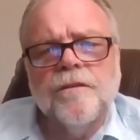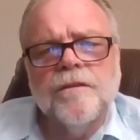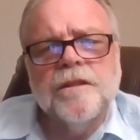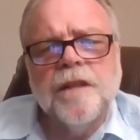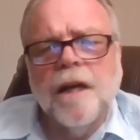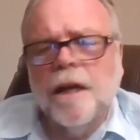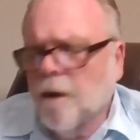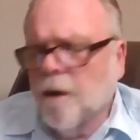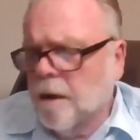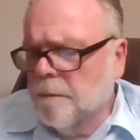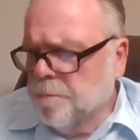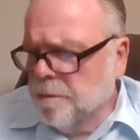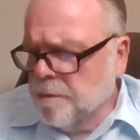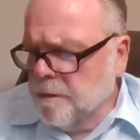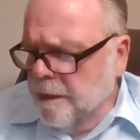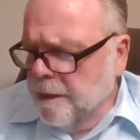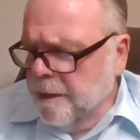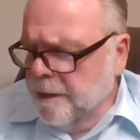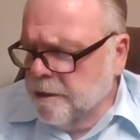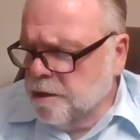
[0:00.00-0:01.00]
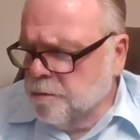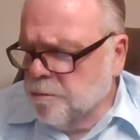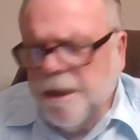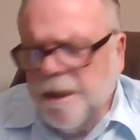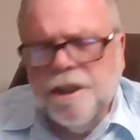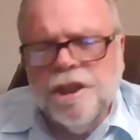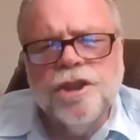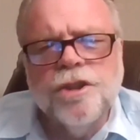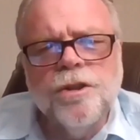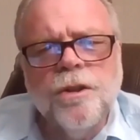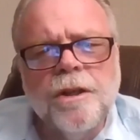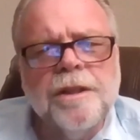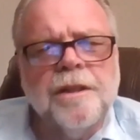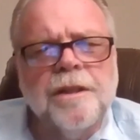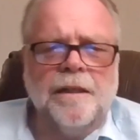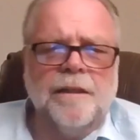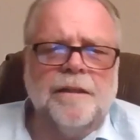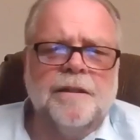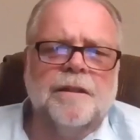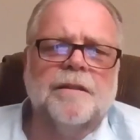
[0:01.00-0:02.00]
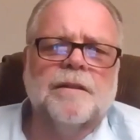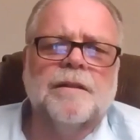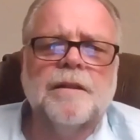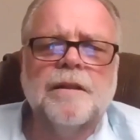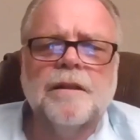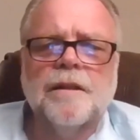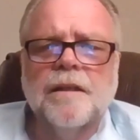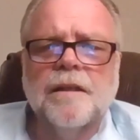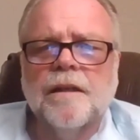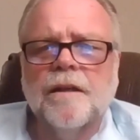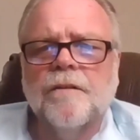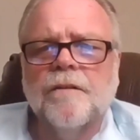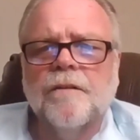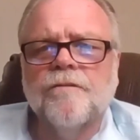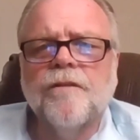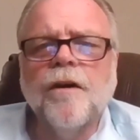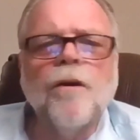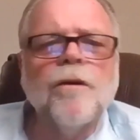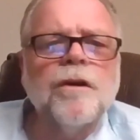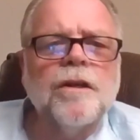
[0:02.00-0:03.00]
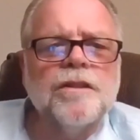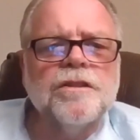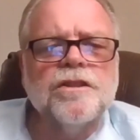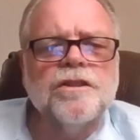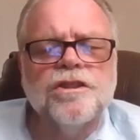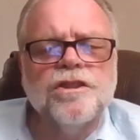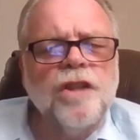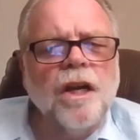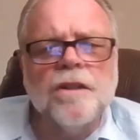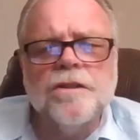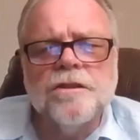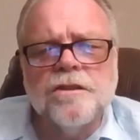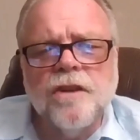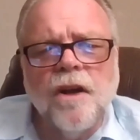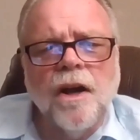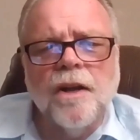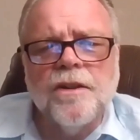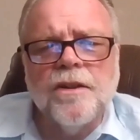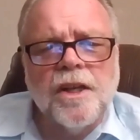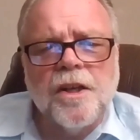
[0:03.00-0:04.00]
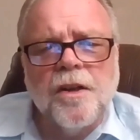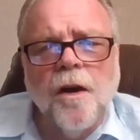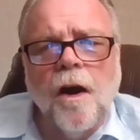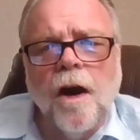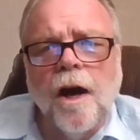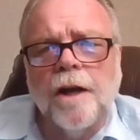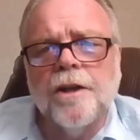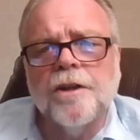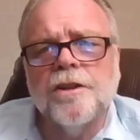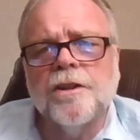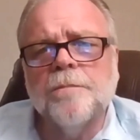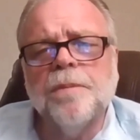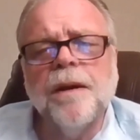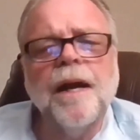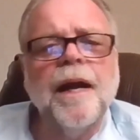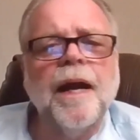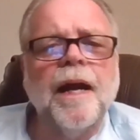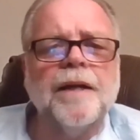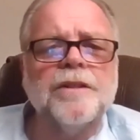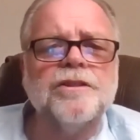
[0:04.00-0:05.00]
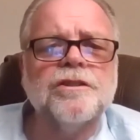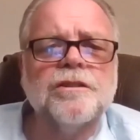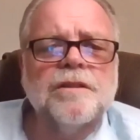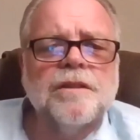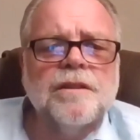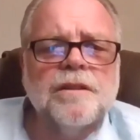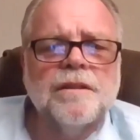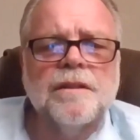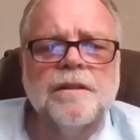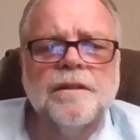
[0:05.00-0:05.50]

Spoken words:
Teilhard believes we shouldn't focus just on the God of the past,